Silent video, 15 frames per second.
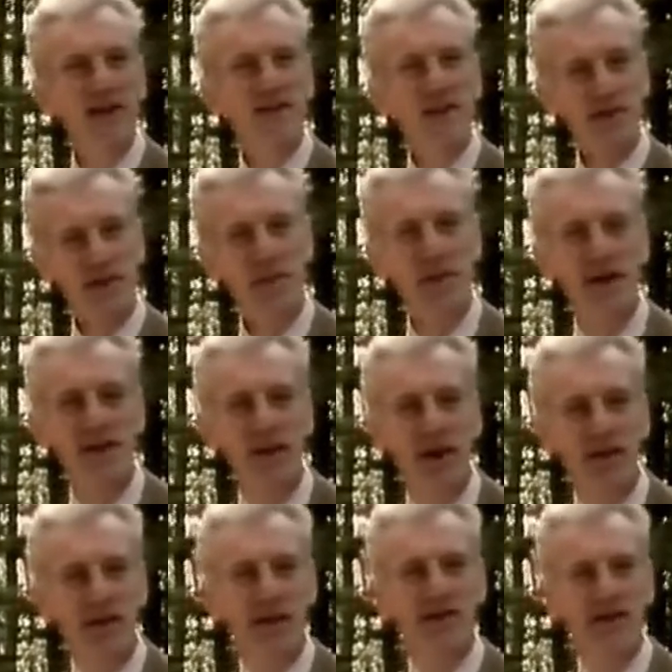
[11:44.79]
is not a matter
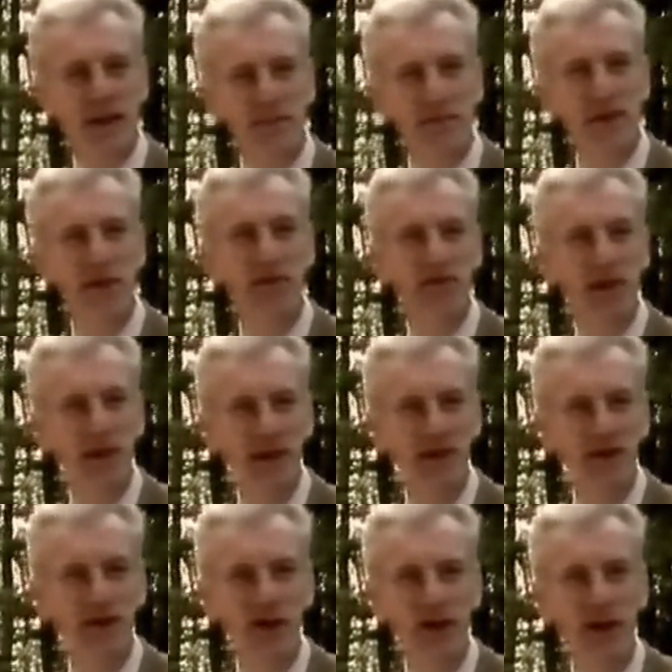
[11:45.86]
of accepting
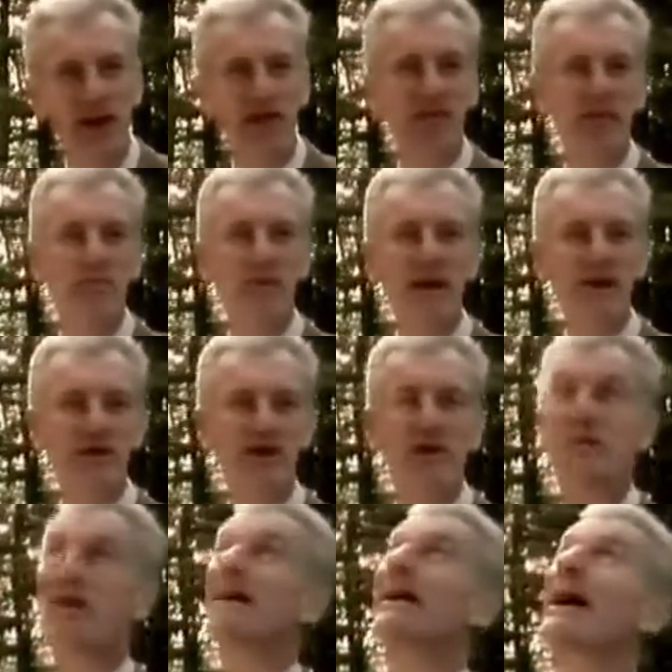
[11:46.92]
reassuring information
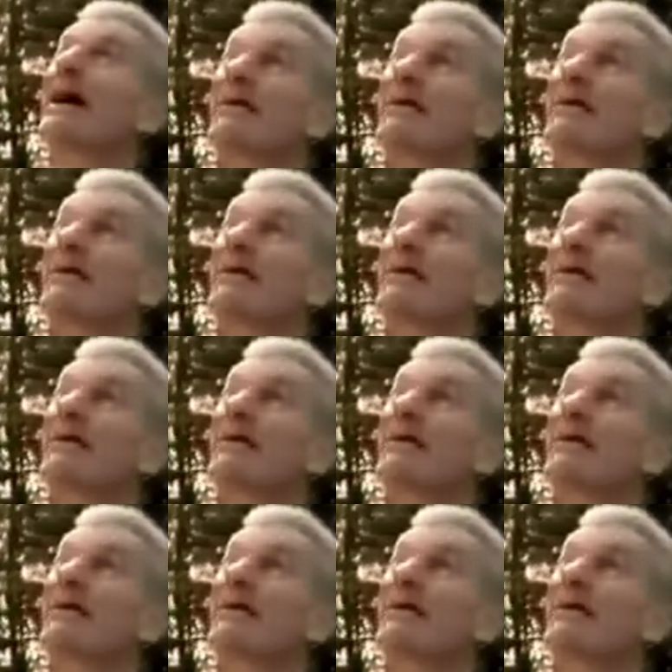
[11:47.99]
about